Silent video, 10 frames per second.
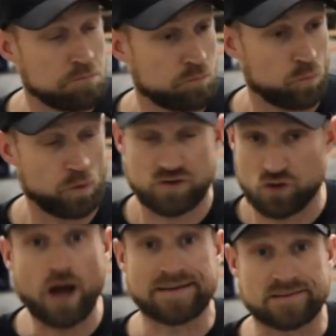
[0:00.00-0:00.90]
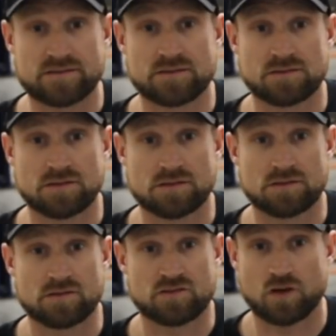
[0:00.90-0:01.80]
with drawings.
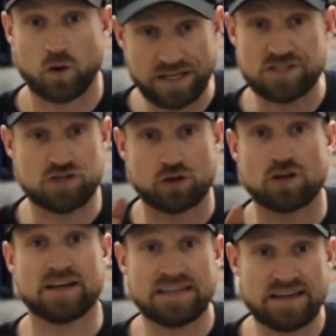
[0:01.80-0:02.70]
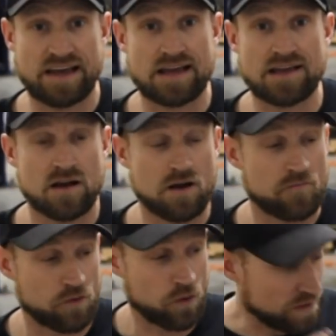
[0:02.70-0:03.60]
So it's your lucky day
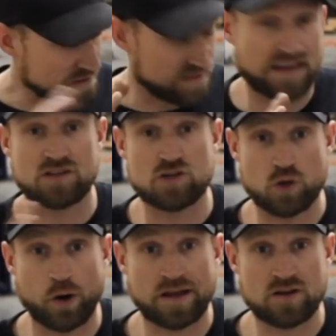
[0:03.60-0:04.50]
for the ones that enjoy